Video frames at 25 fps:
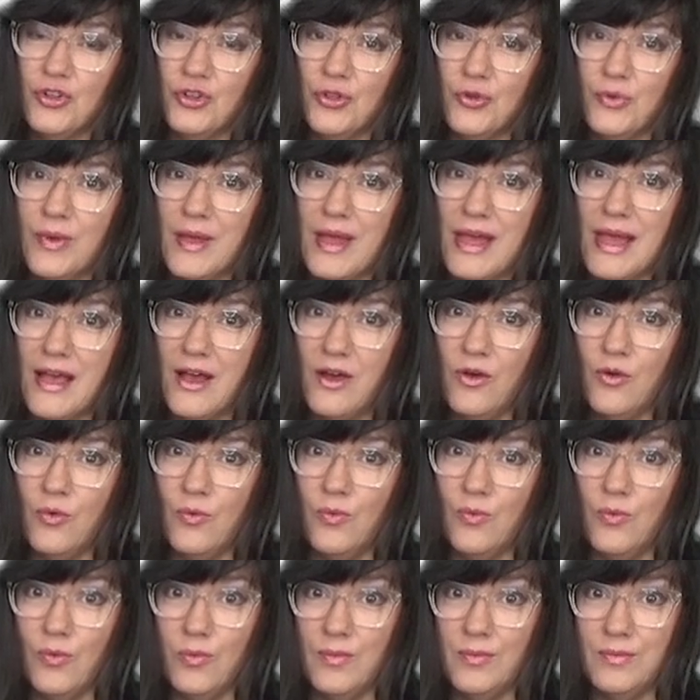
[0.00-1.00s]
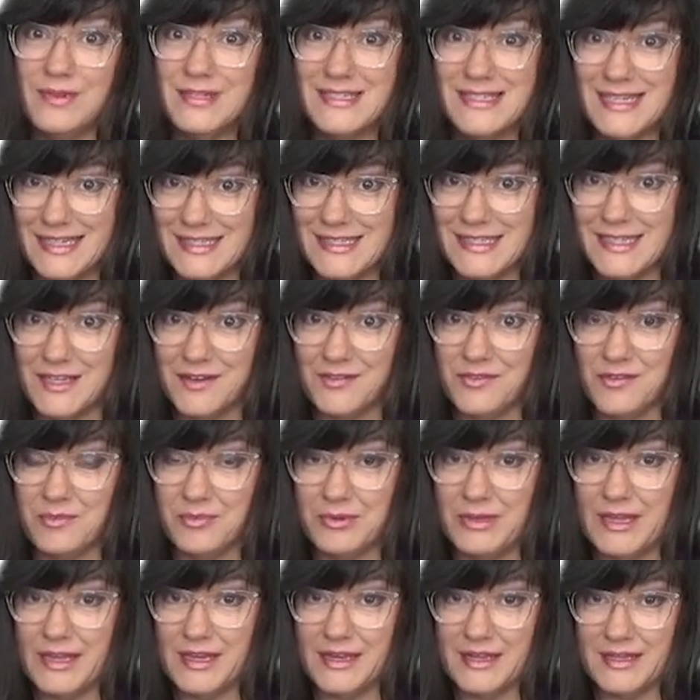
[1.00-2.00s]
you how sensitive the
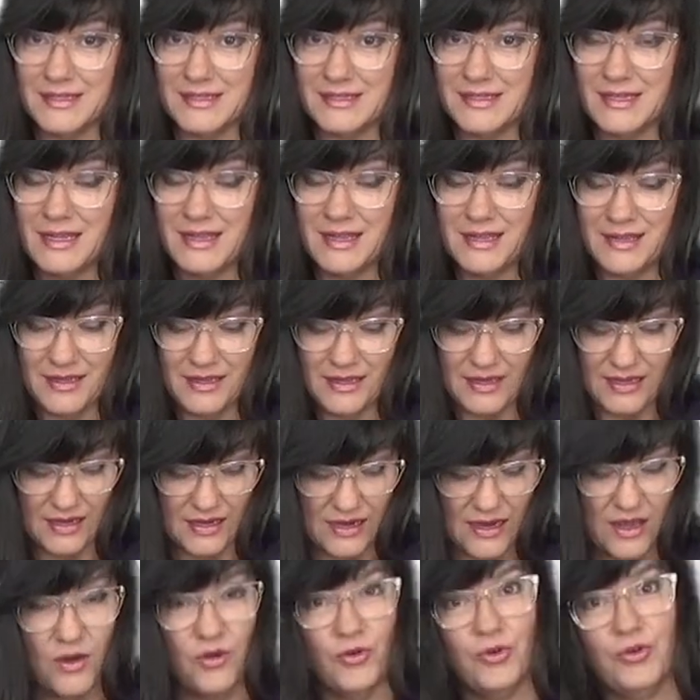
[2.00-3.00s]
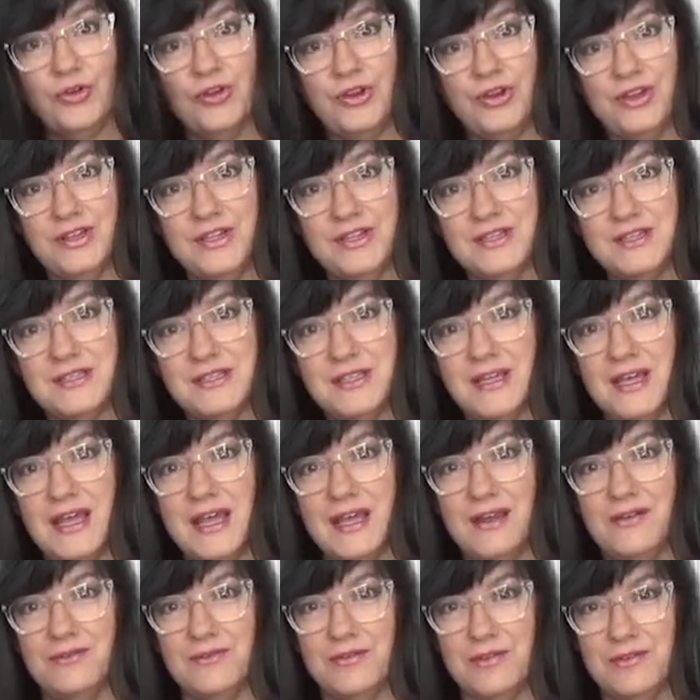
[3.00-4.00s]
plate is and how good it is
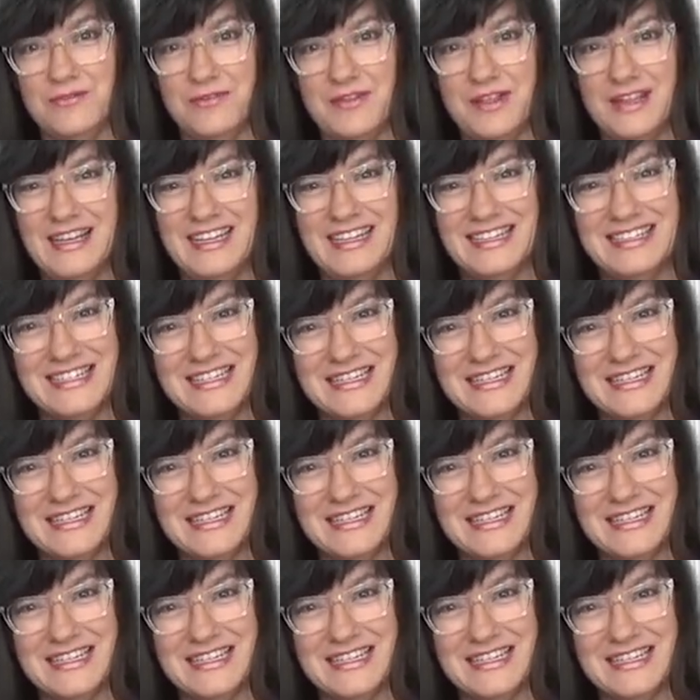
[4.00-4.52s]
at revealing